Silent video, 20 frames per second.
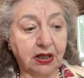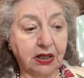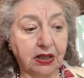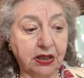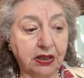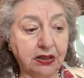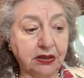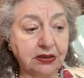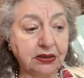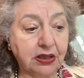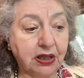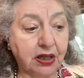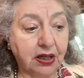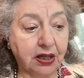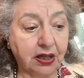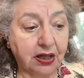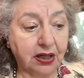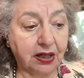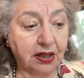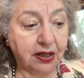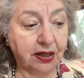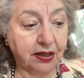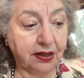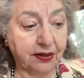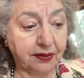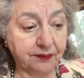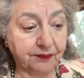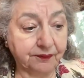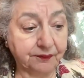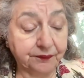In
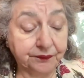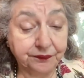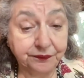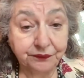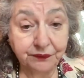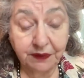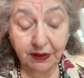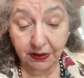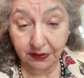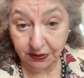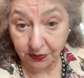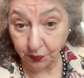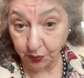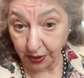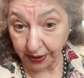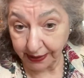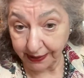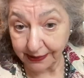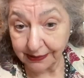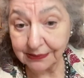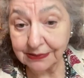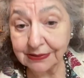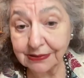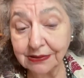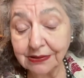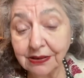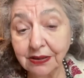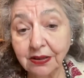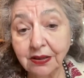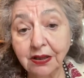the
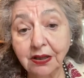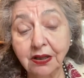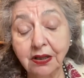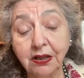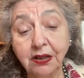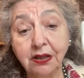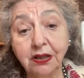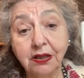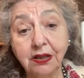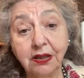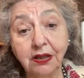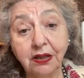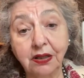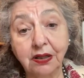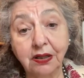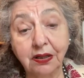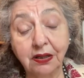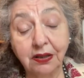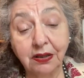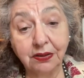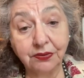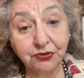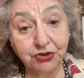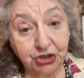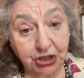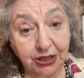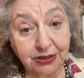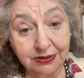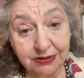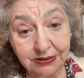West,
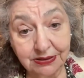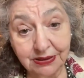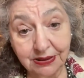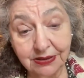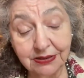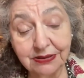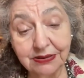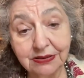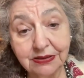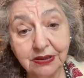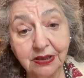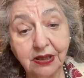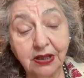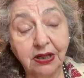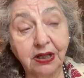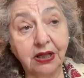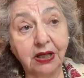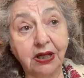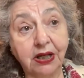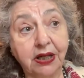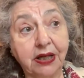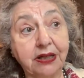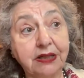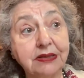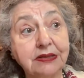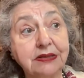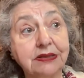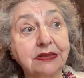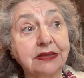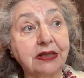justice
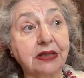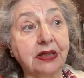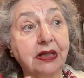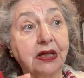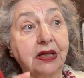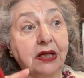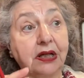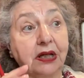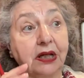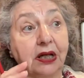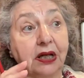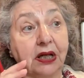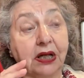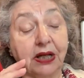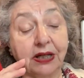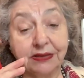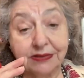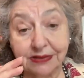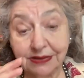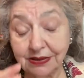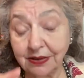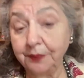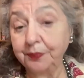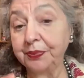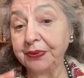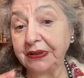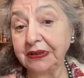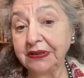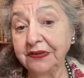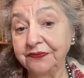has a
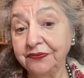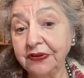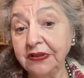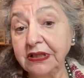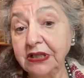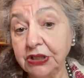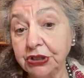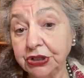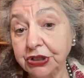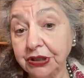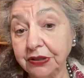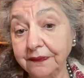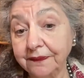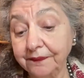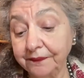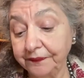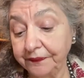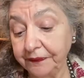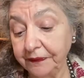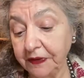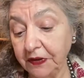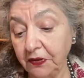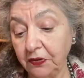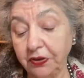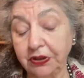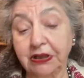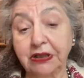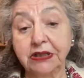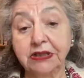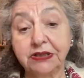simple definition, or
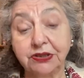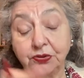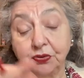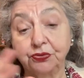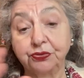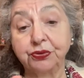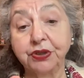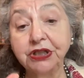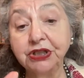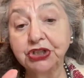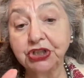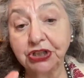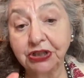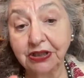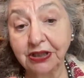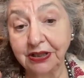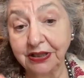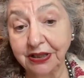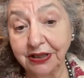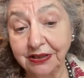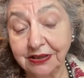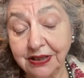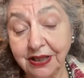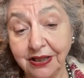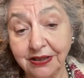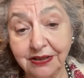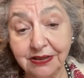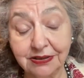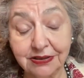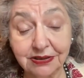at least originally it
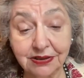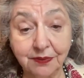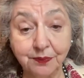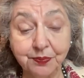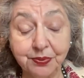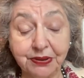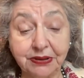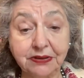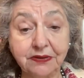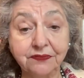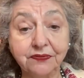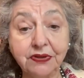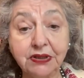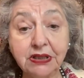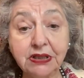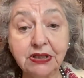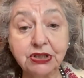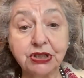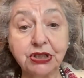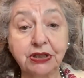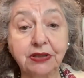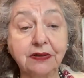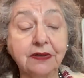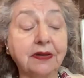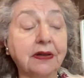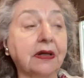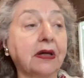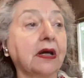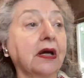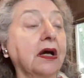had a simple definition,
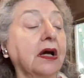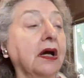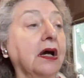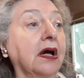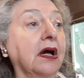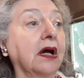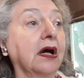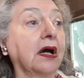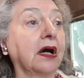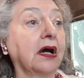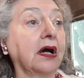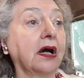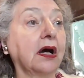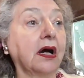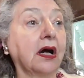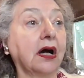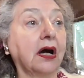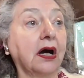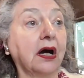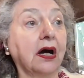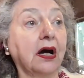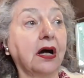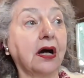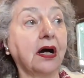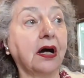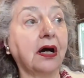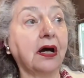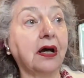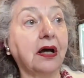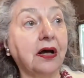
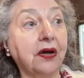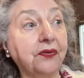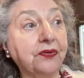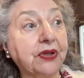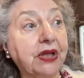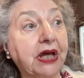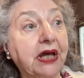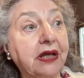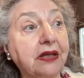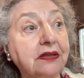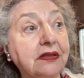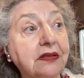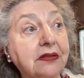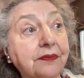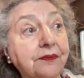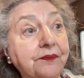that